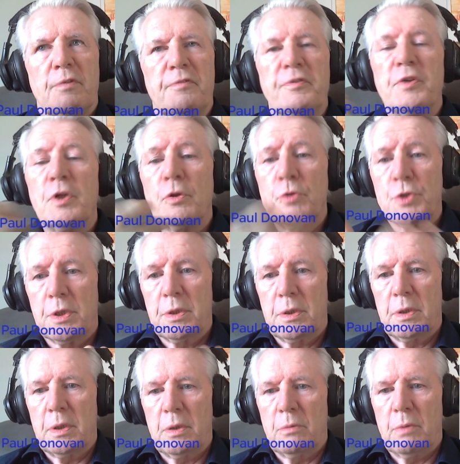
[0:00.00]
fusion
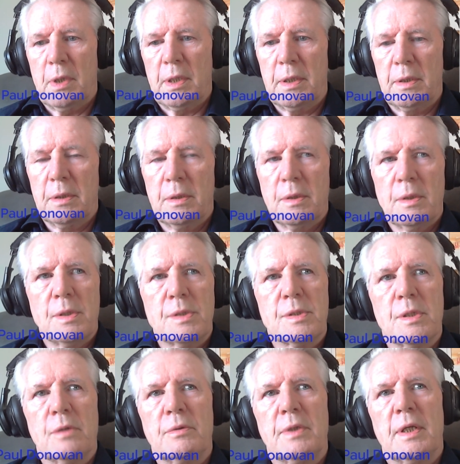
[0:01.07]
in a way,
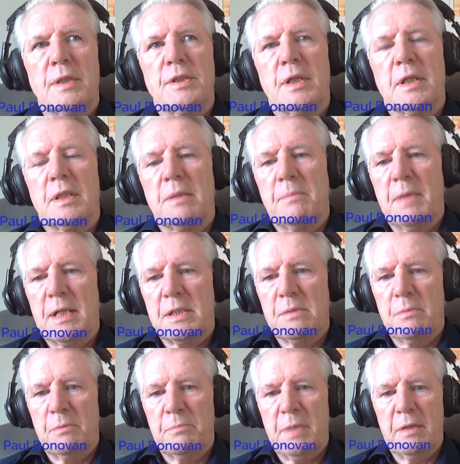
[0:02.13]
so that you get the
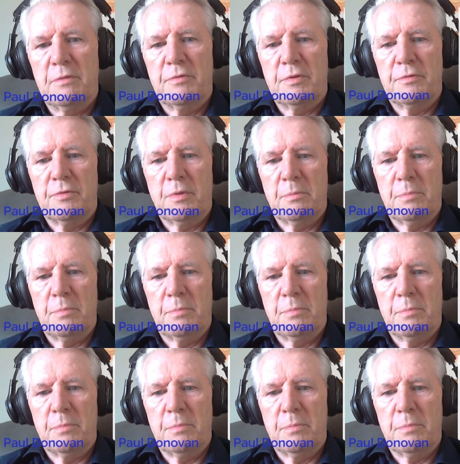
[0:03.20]
maximum benefit from